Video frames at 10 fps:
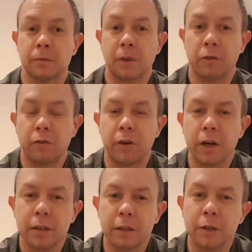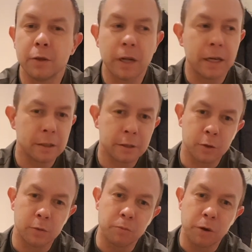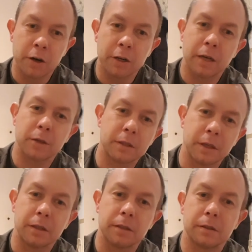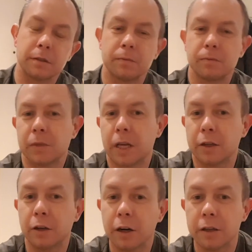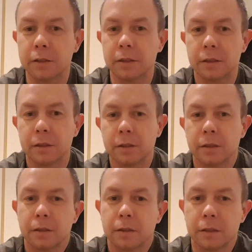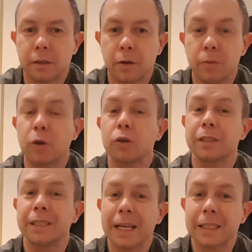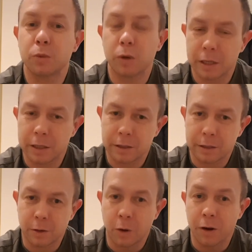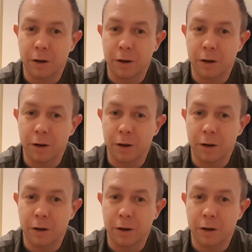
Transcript: Fuck you, they just do burnout and they gone. You know, because that's what it's all